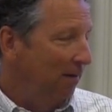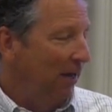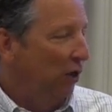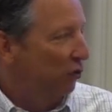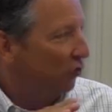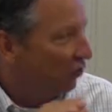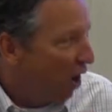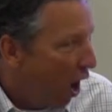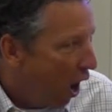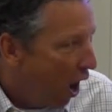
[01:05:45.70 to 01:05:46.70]
He
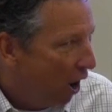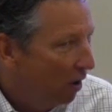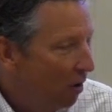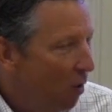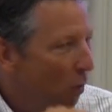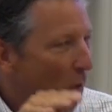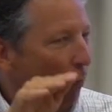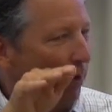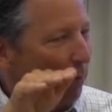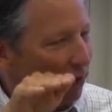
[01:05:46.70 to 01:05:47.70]
saw
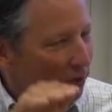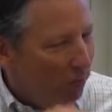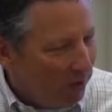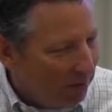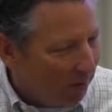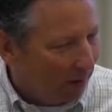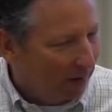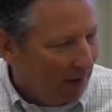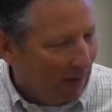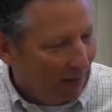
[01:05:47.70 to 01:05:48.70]
what we were doing to our
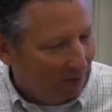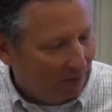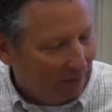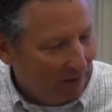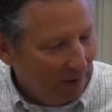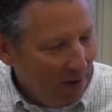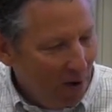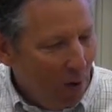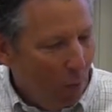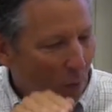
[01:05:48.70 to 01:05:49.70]
kids
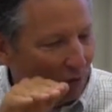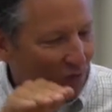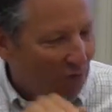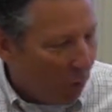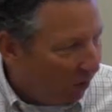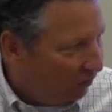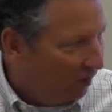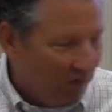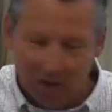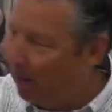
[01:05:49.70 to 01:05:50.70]
was forcing